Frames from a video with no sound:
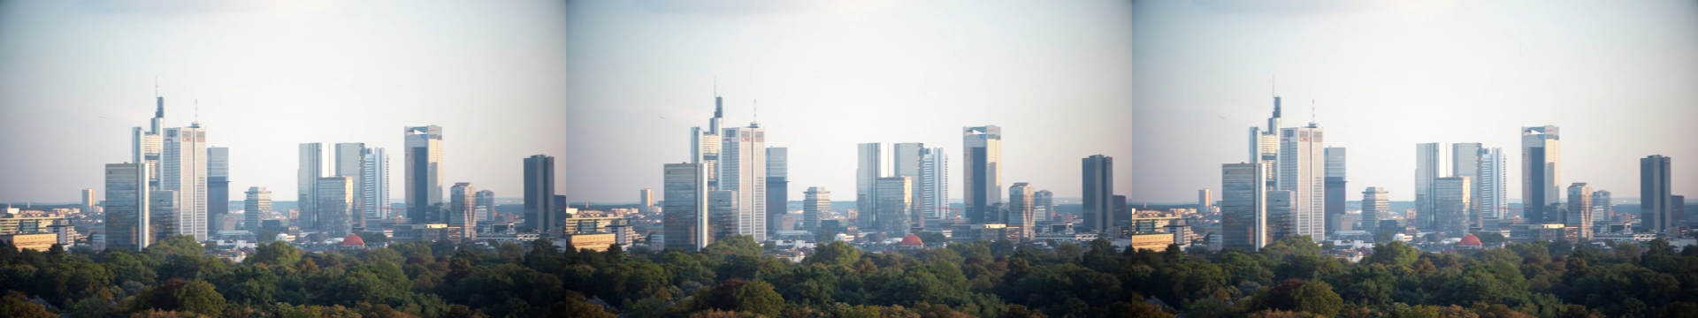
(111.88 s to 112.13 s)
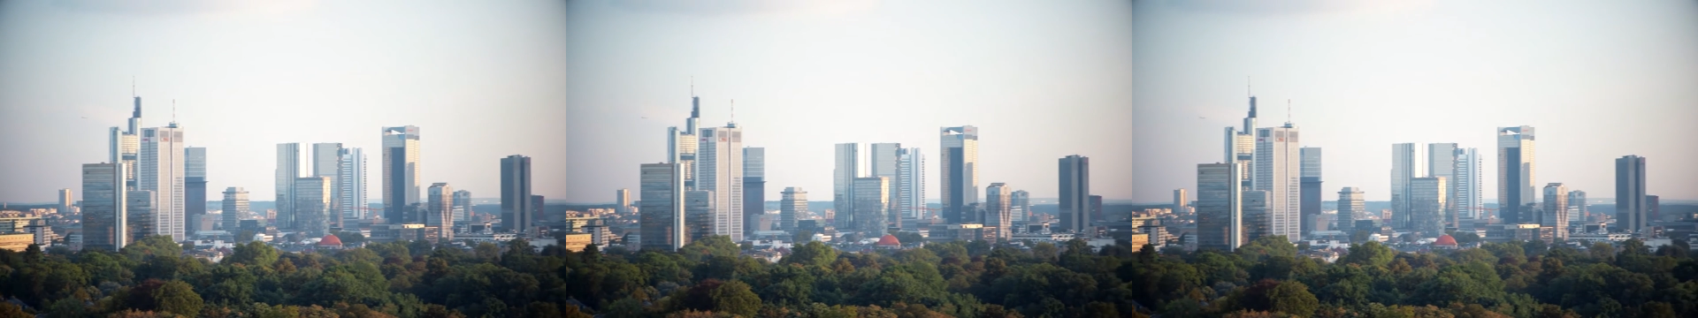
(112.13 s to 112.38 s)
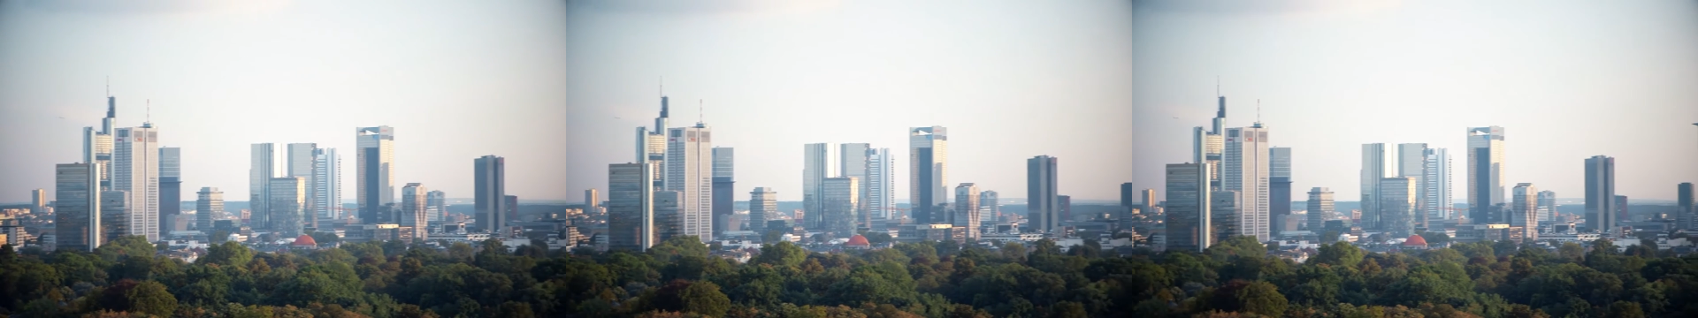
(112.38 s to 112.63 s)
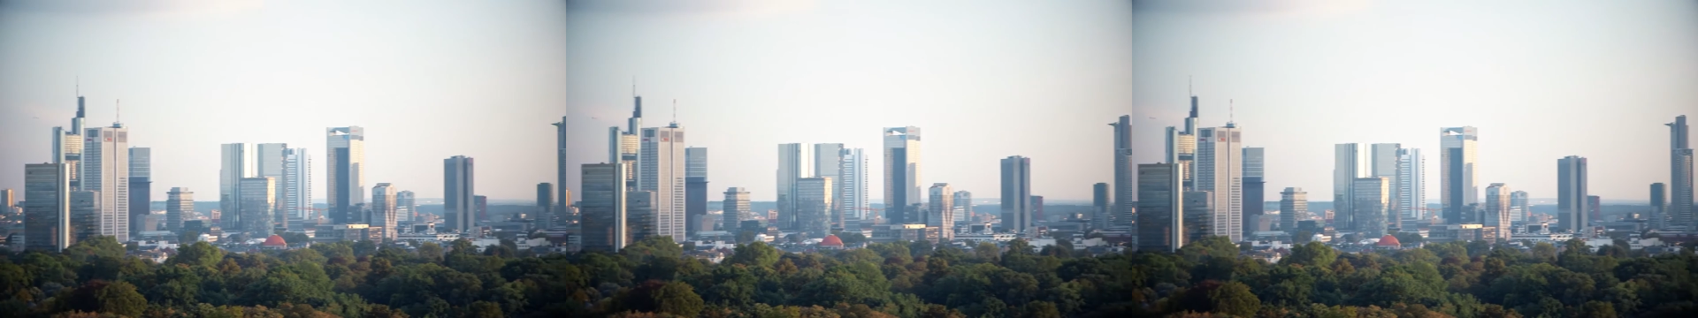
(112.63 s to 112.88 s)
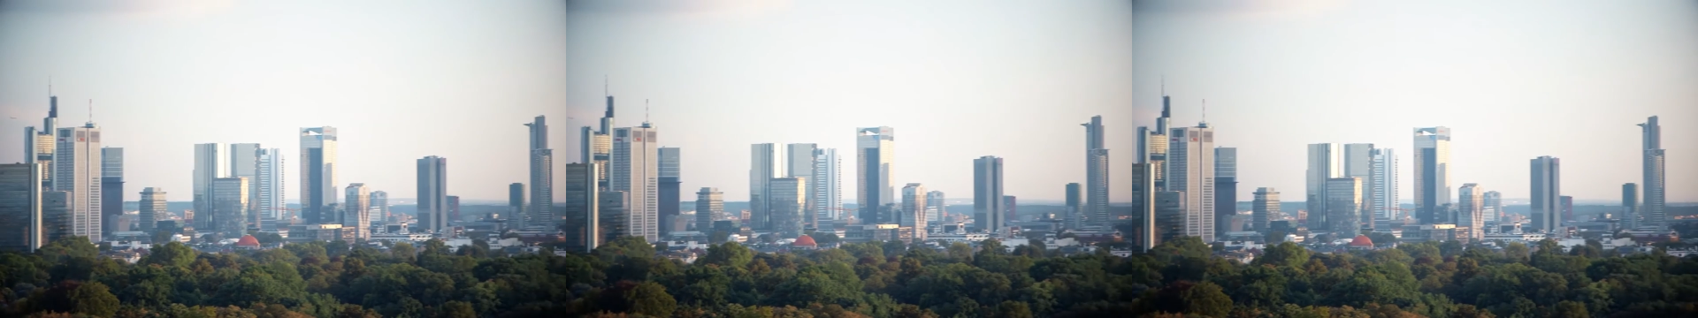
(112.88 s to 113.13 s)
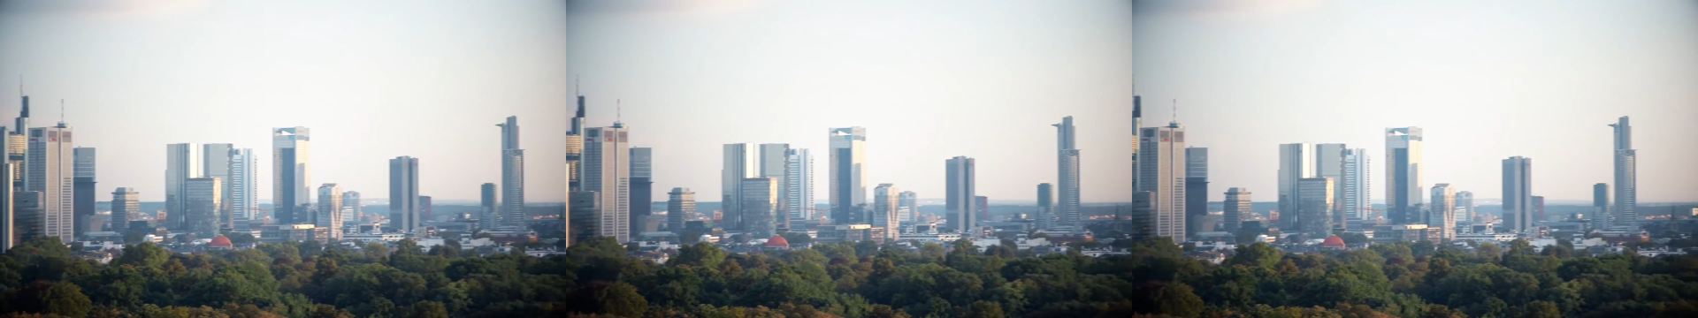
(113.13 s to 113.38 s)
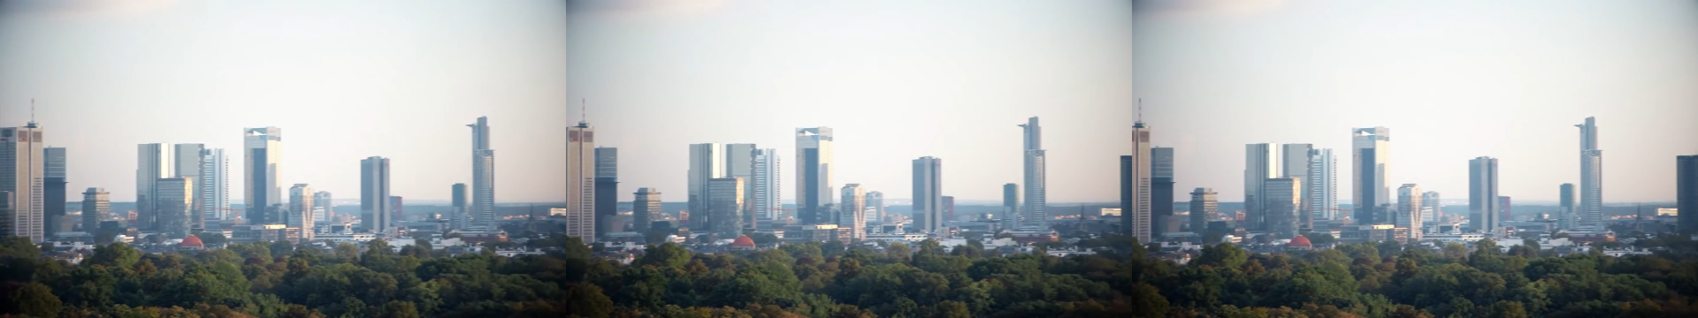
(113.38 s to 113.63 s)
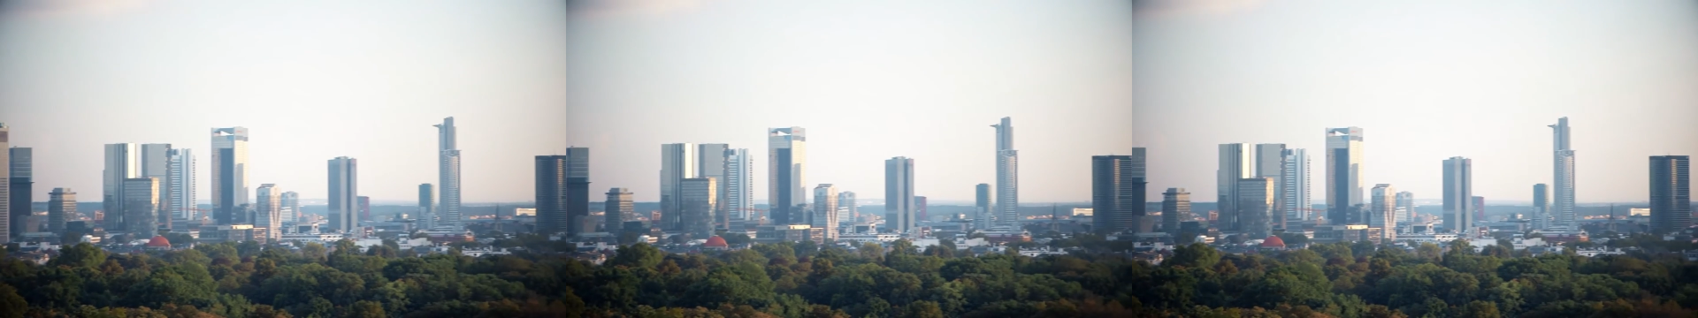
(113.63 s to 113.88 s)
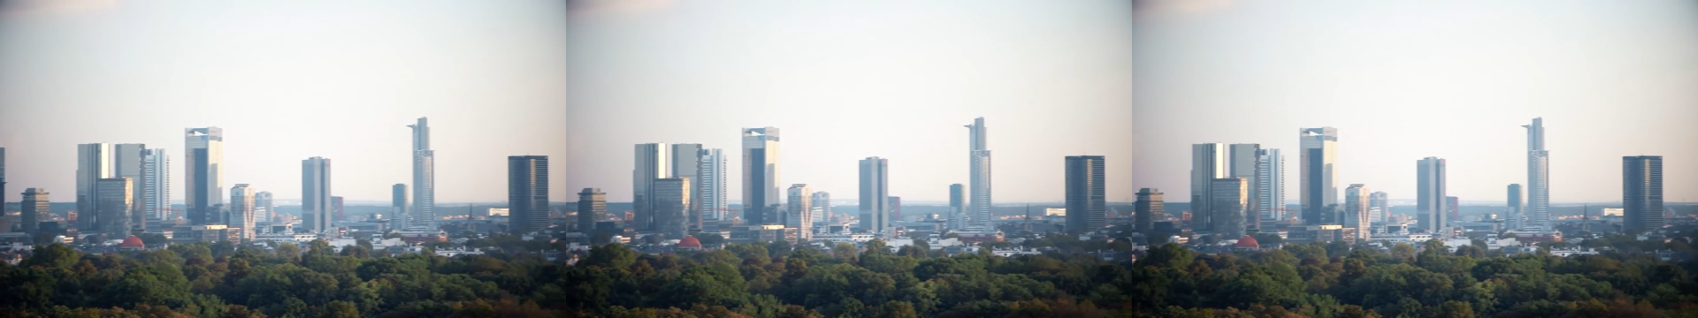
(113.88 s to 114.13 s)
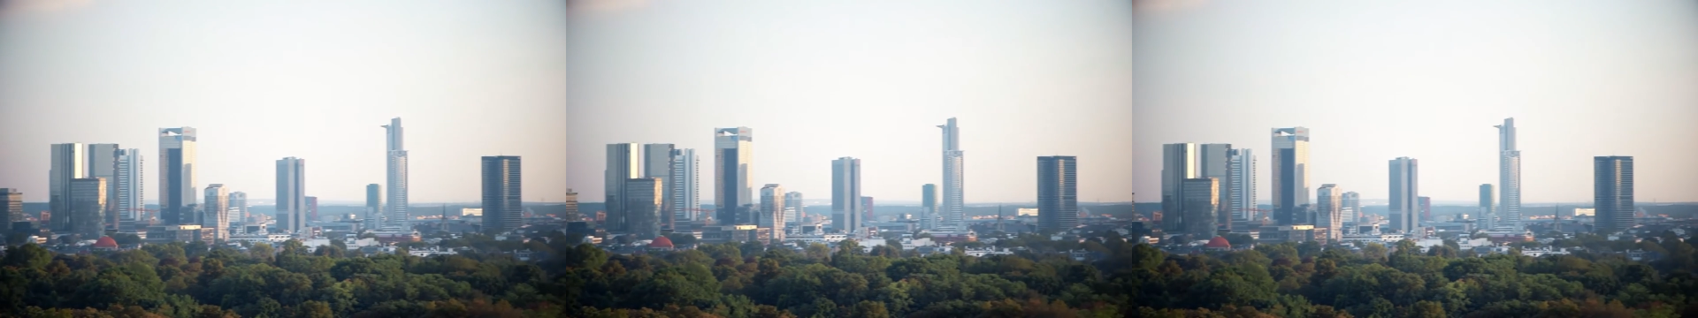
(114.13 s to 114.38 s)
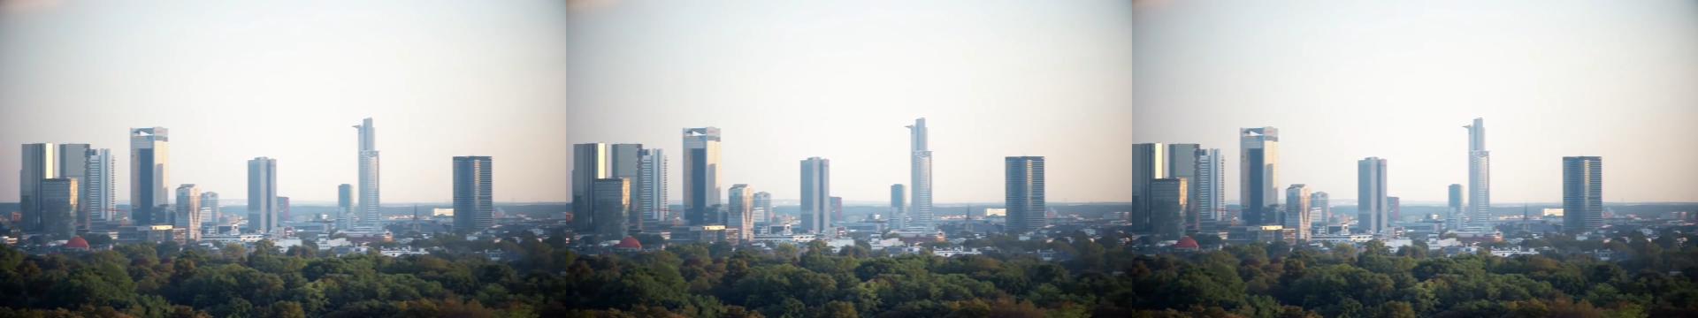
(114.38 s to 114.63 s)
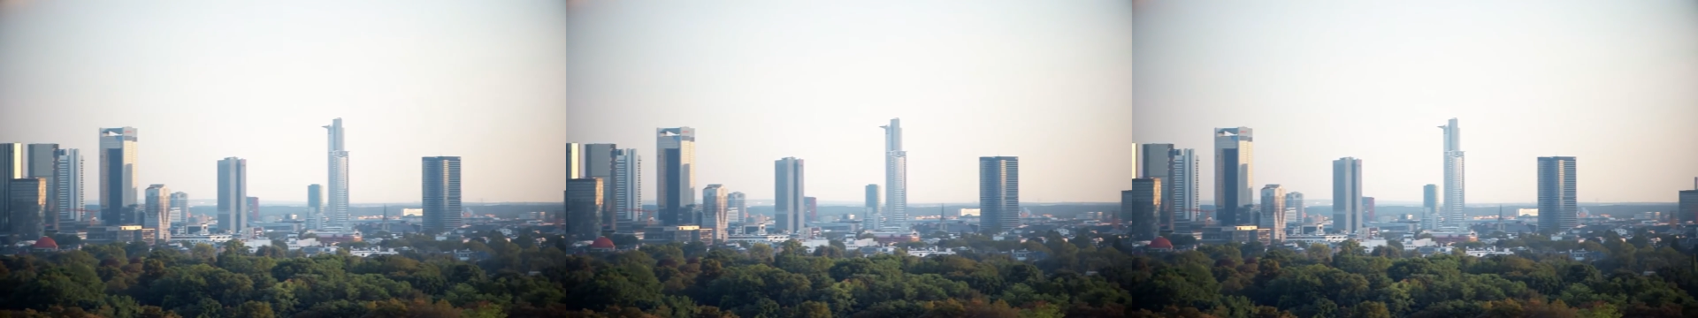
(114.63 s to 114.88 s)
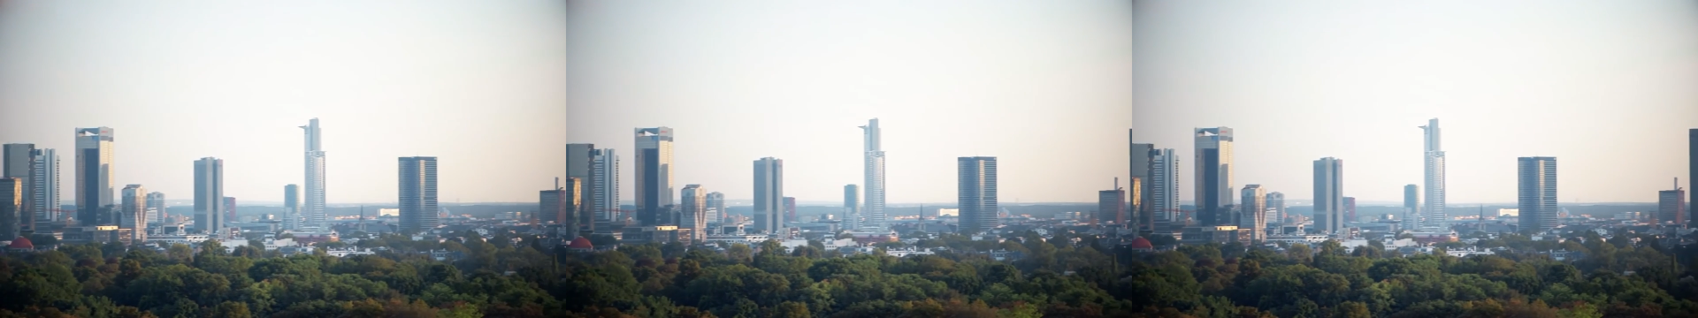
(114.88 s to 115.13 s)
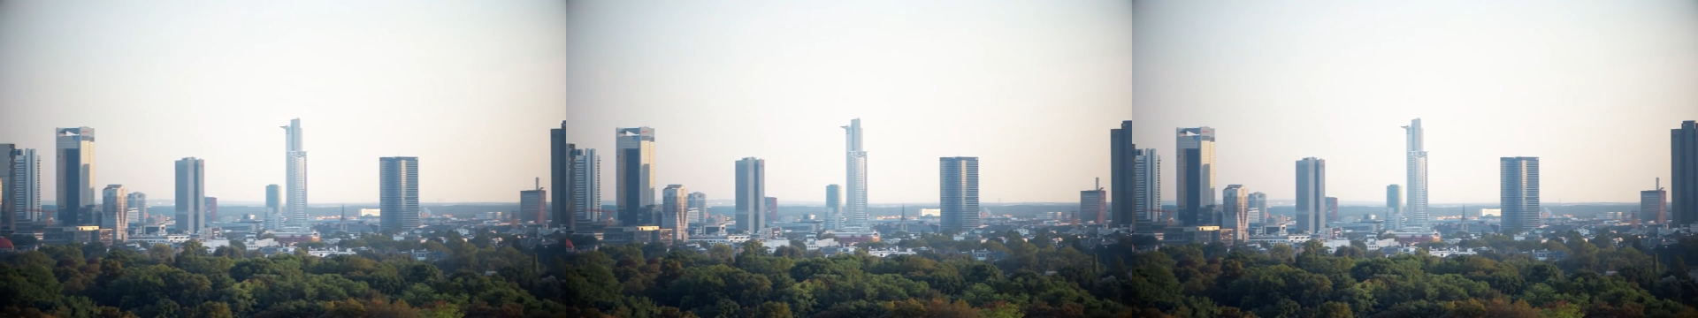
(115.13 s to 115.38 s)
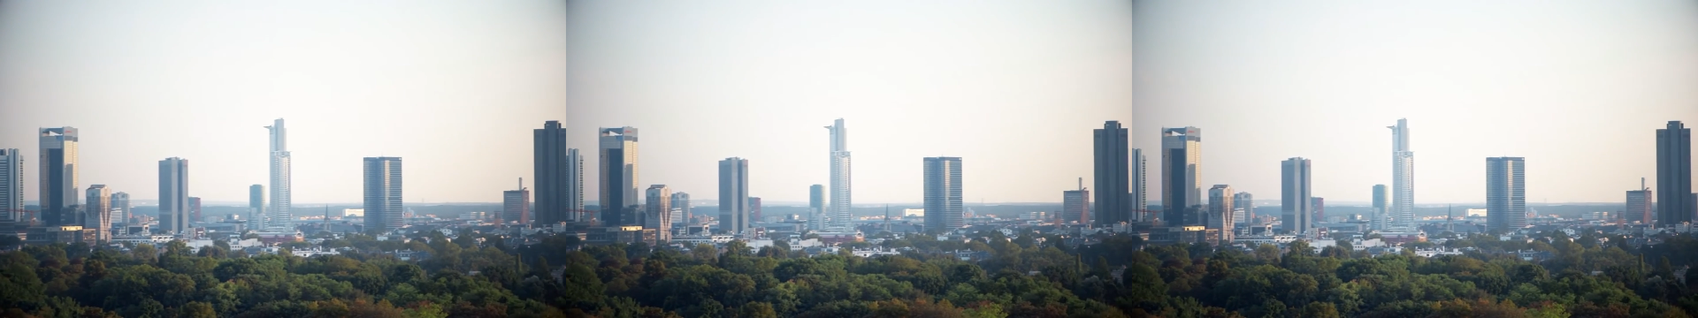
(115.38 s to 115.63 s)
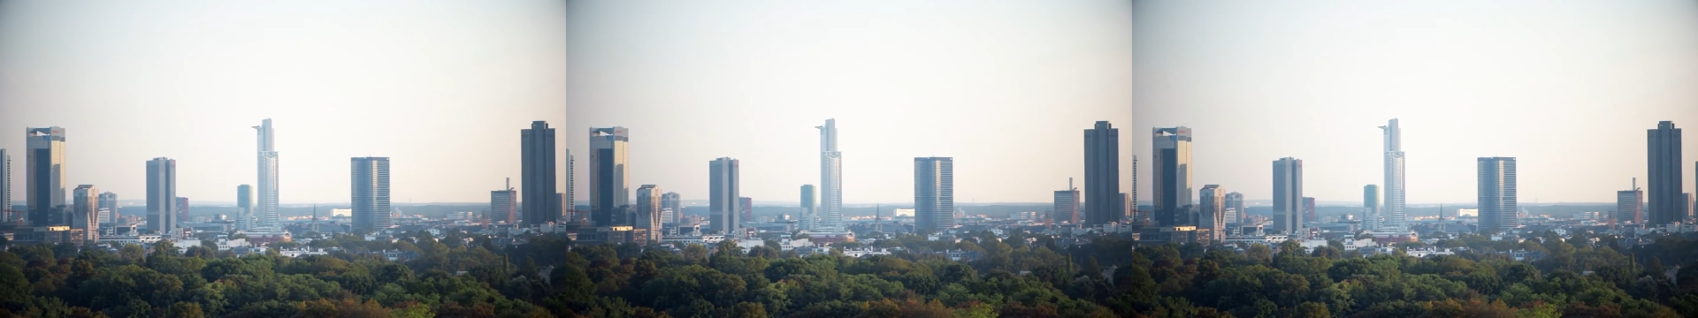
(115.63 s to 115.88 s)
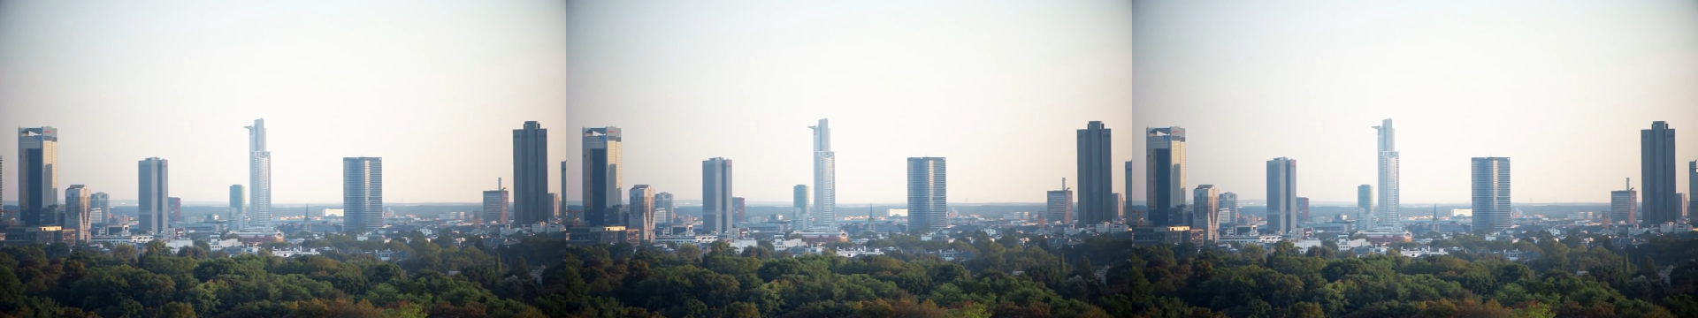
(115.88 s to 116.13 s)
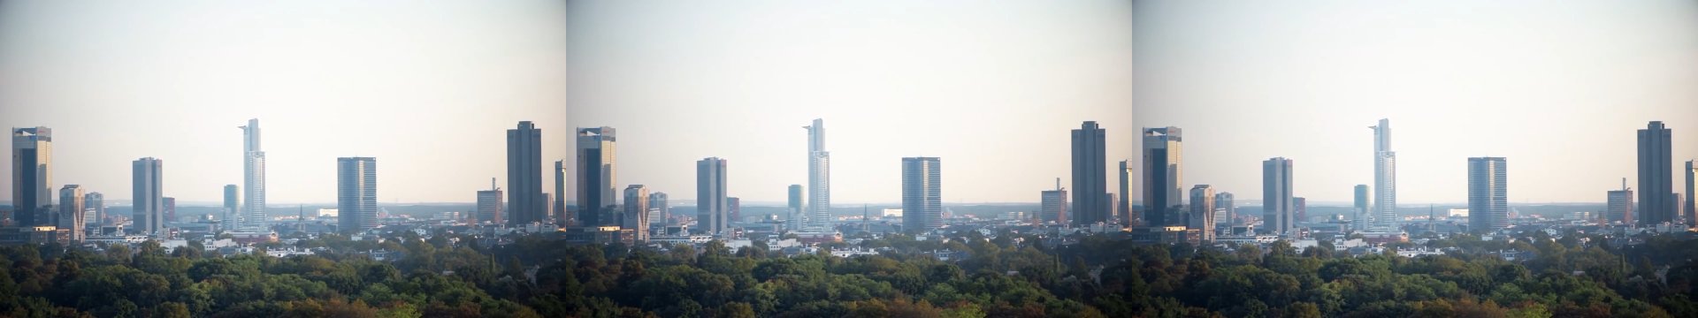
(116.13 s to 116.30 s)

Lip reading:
[unreadable: no face in view]